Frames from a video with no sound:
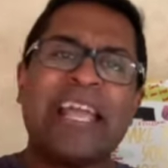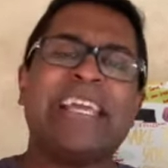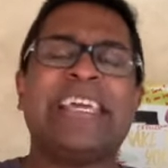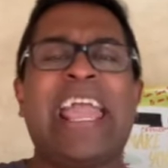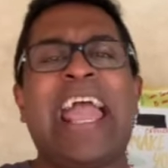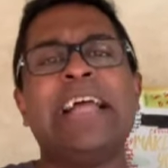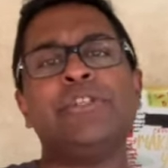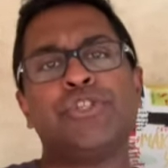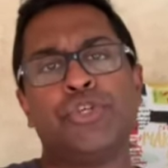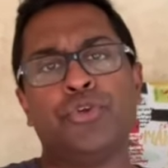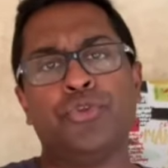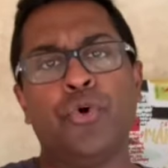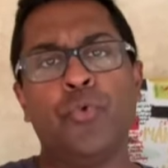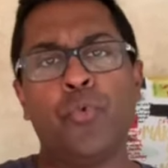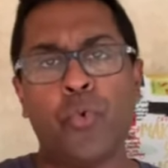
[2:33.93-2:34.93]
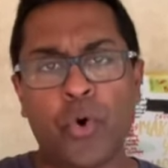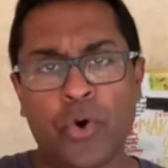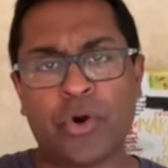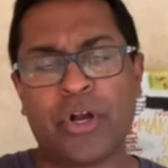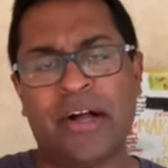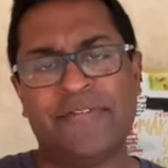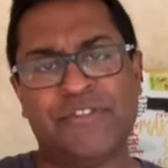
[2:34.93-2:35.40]
Cancel the
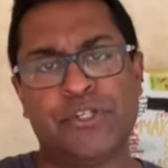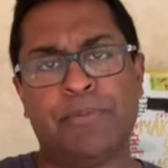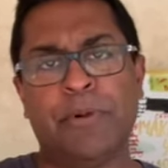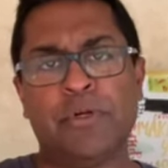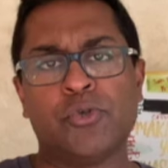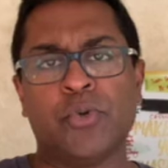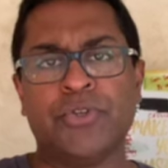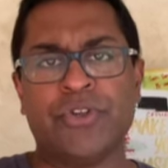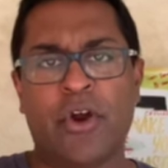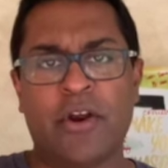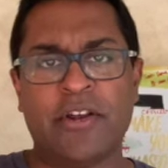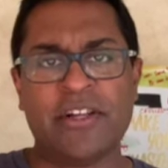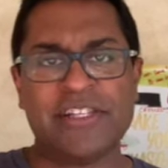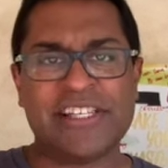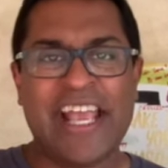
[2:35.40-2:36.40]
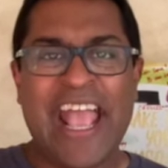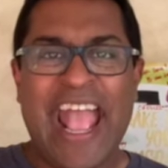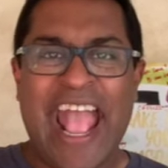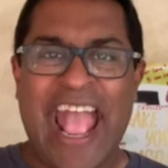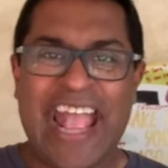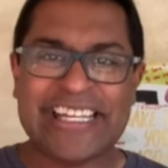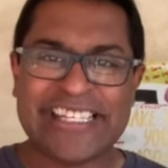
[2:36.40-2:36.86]
work of spiritual darkness
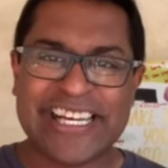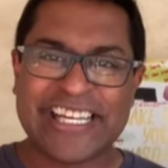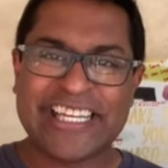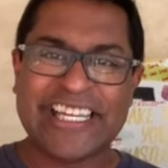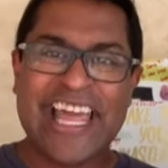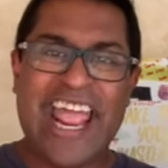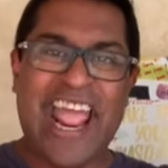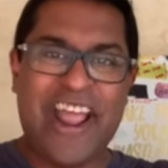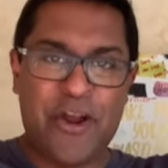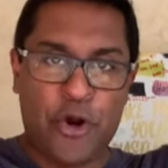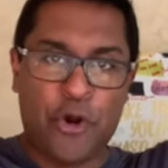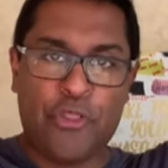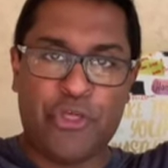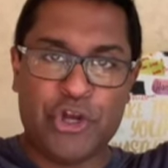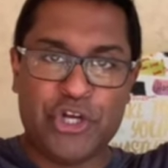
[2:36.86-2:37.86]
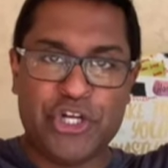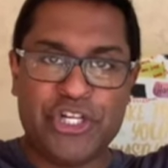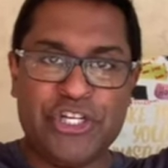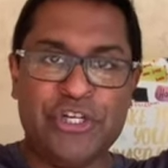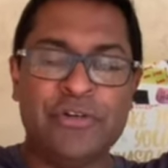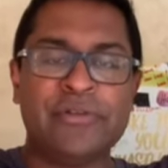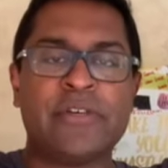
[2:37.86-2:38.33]
and declare the good
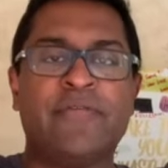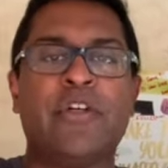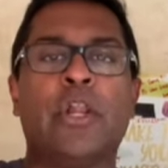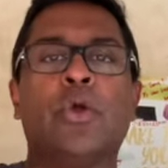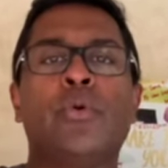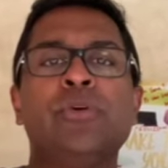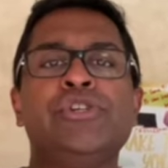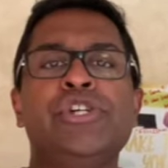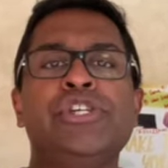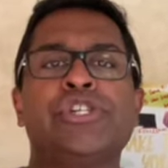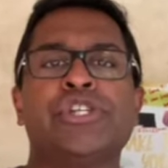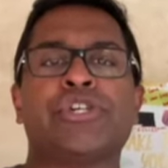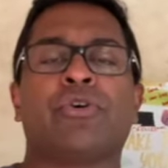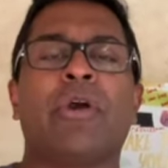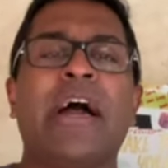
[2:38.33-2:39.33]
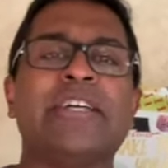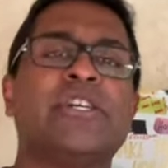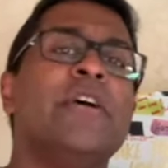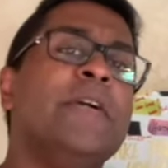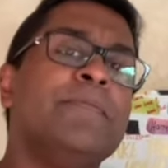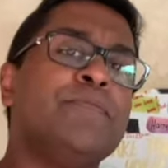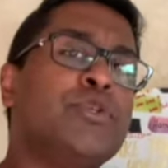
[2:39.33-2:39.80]
news of the Lord Jesus Christ
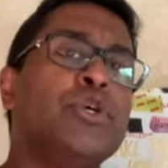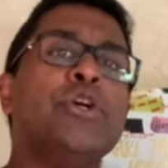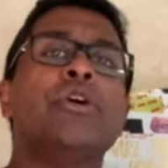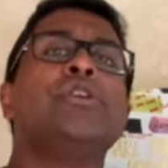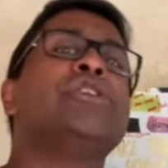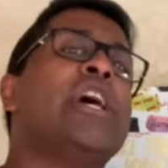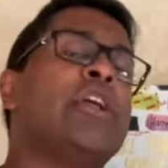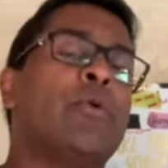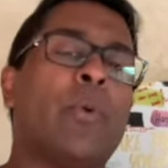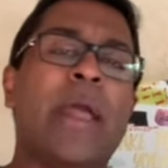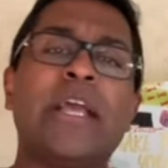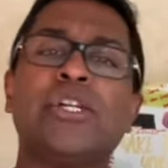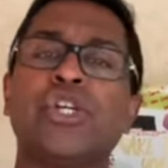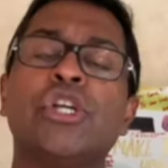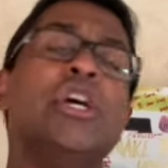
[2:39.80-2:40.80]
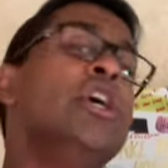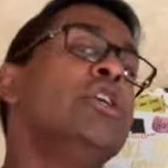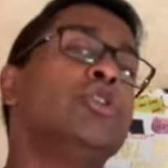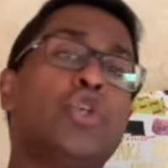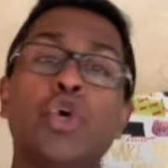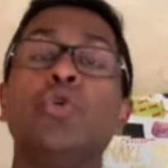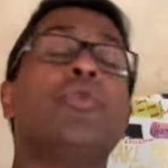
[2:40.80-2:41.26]
to your generation,
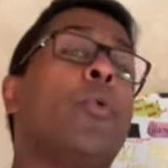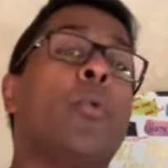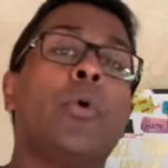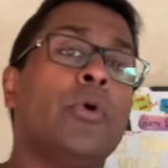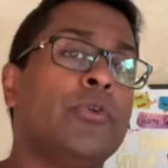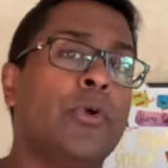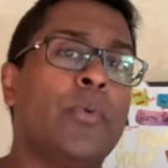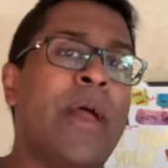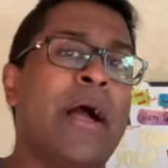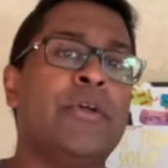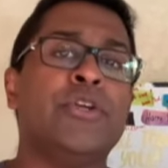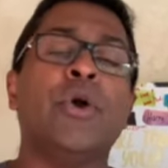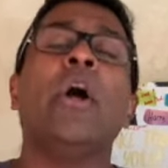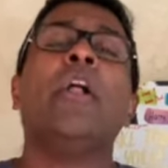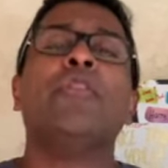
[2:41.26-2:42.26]
to the world around you.